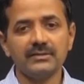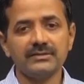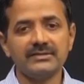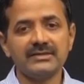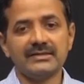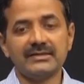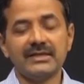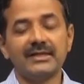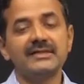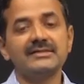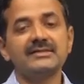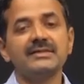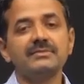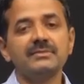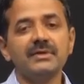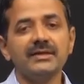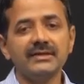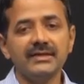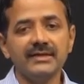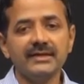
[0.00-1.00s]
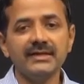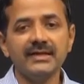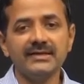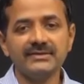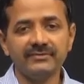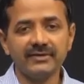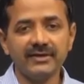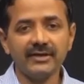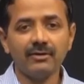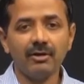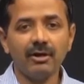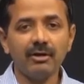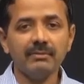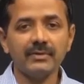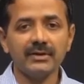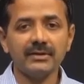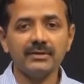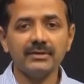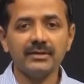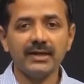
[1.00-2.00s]
See, thalassemia in India is very
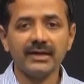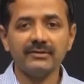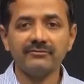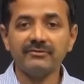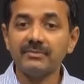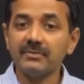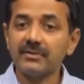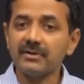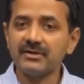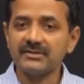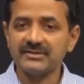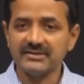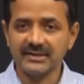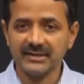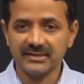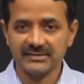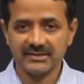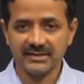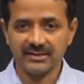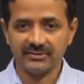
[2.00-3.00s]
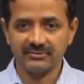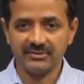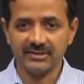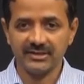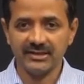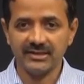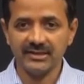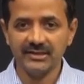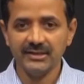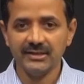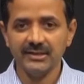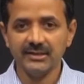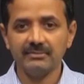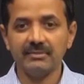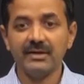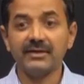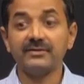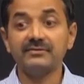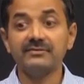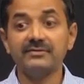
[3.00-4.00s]
common and we may not see consanguinity,
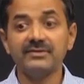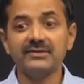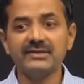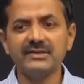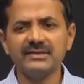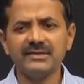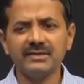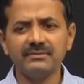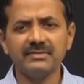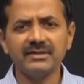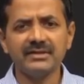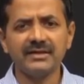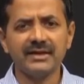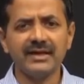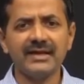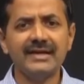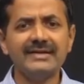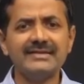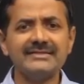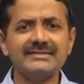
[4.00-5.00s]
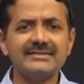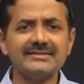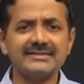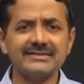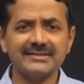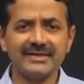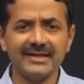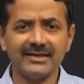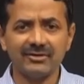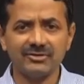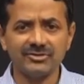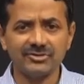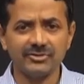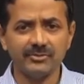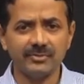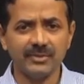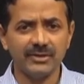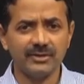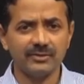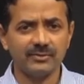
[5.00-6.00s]
but if we see some rare diseases like
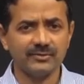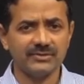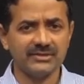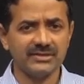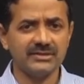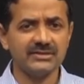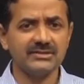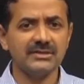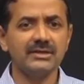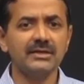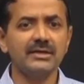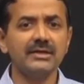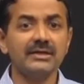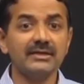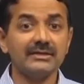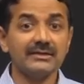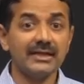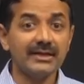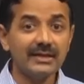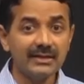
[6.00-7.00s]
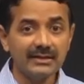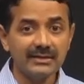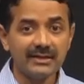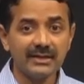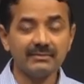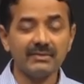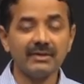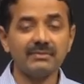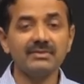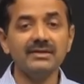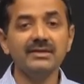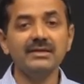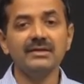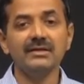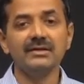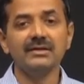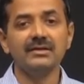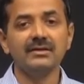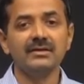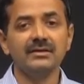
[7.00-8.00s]
osteopetrosis, then there may be
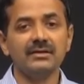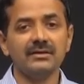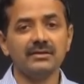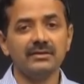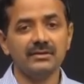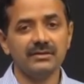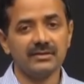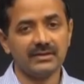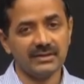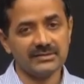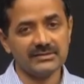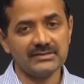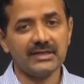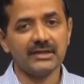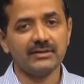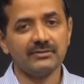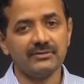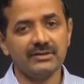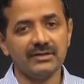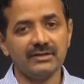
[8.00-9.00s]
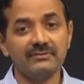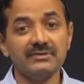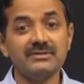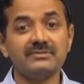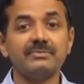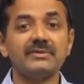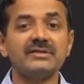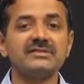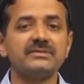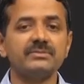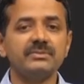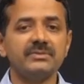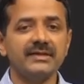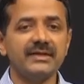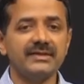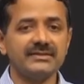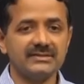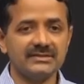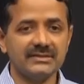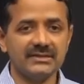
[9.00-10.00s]
consanguinity which
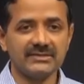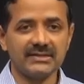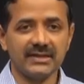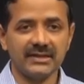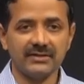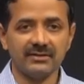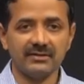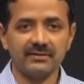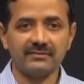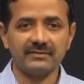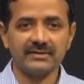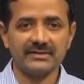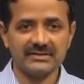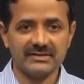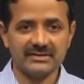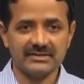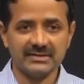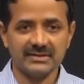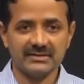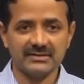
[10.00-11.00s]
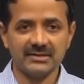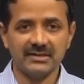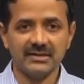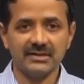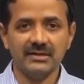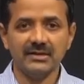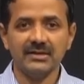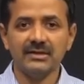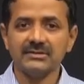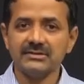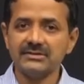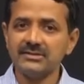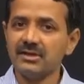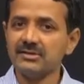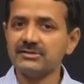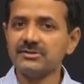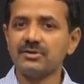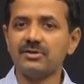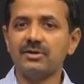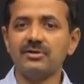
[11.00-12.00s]
precipitates this kind of diseases. This is
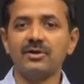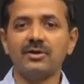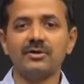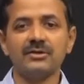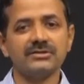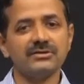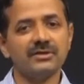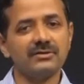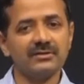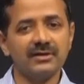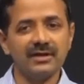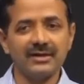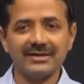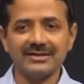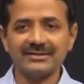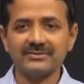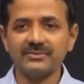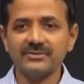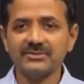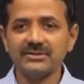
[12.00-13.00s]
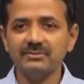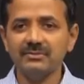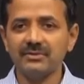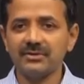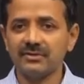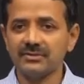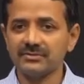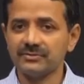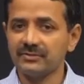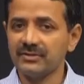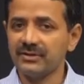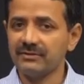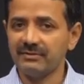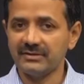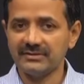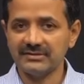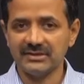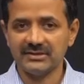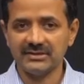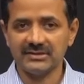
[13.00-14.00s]
also called horizontal transmission because only
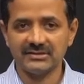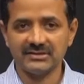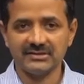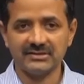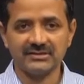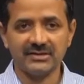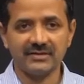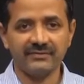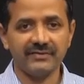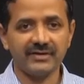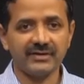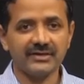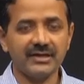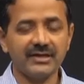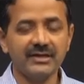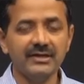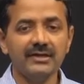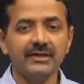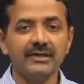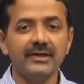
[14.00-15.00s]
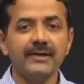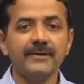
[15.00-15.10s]
one generation is affected.